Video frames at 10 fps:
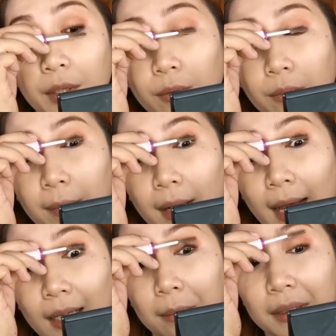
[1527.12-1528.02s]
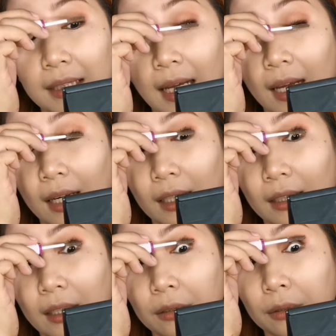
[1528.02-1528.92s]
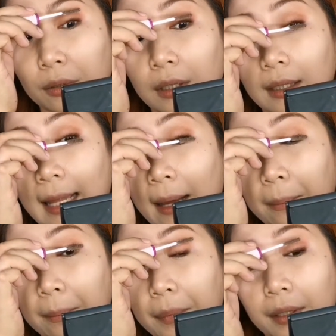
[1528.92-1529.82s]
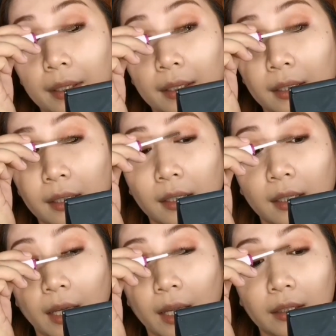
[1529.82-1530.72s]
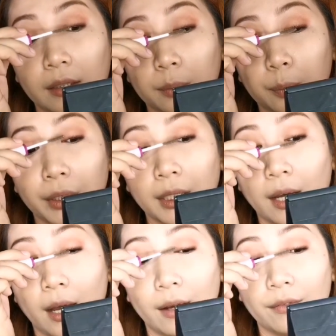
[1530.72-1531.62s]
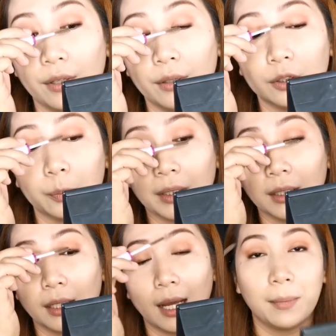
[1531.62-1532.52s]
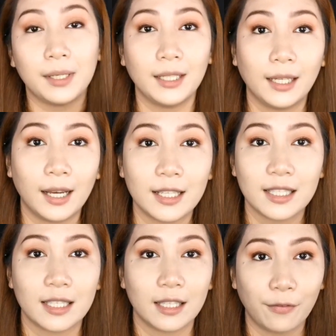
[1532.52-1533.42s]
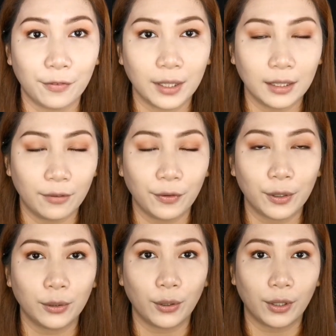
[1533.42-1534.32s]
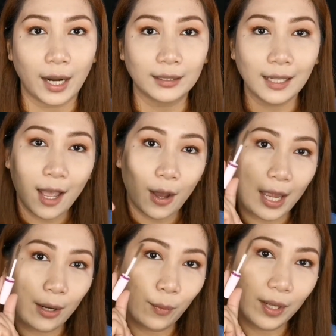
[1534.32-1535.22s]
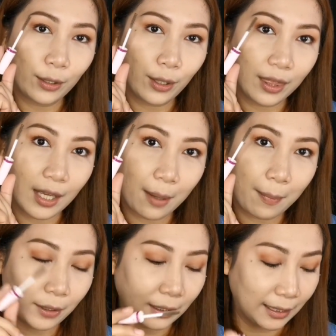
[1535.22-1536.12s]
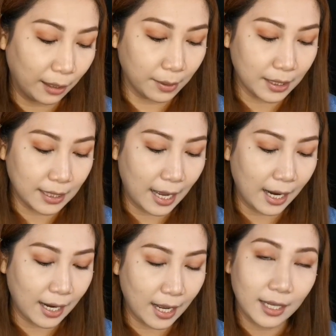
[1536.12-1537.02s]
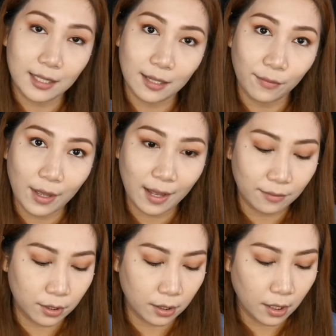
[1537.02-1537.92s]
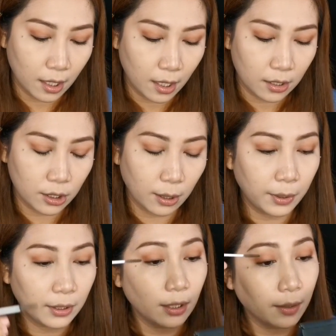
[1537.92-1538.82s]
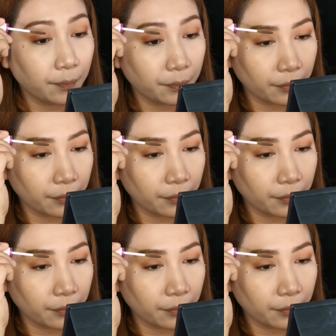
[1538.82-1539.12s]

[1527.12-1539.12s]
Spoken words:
Yung black mascara tends to clump. And it's pretty obvious. Pag nagkamali ka, it's difficult to correct. And one good thing about layer mascara is if you have stubborn